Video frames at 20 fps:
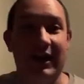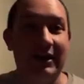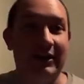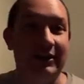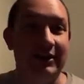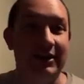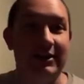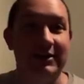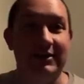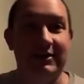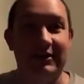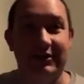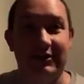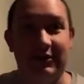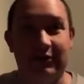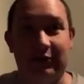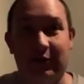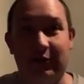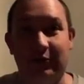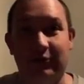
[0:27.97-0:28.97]
aliens,
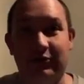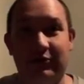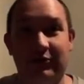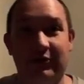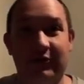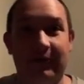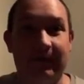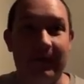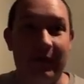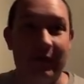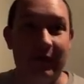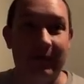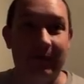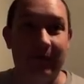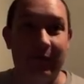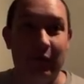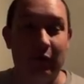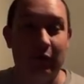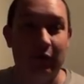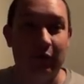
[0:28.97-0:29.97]
disclosure, fairy
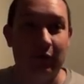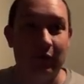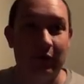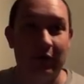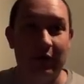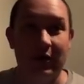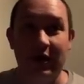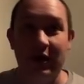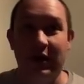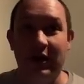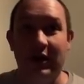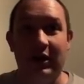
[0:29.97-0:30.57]
folklore,